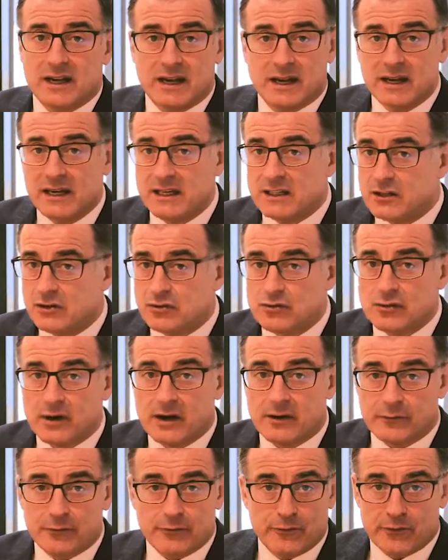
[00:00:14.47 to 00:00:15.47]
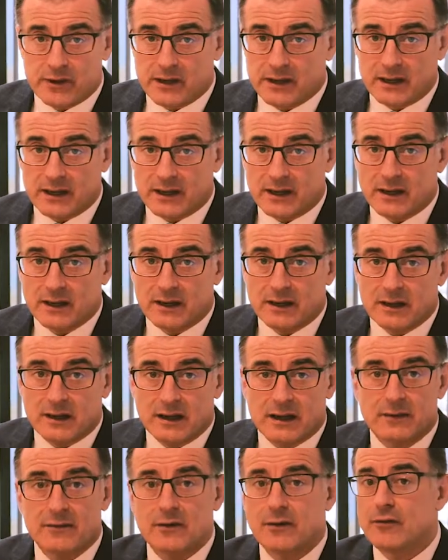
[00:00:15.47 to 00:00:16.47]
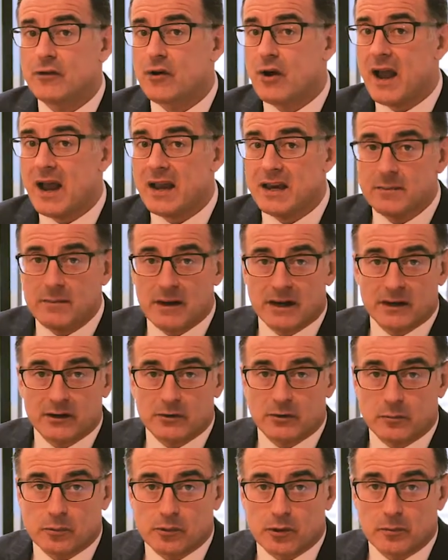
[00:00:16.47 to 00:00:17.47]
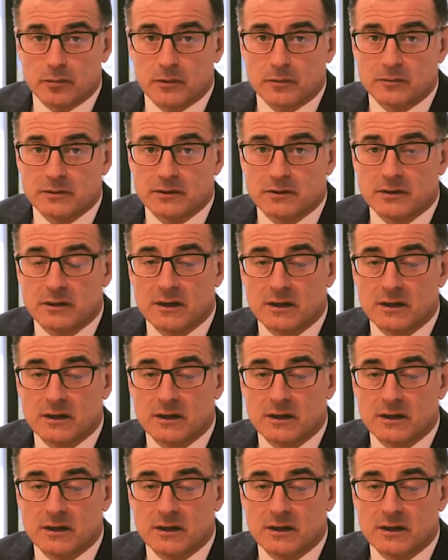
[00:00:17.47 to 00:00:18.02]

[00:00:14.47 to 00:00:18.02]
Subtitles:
eat and drink freely, even if you've got any medical problems.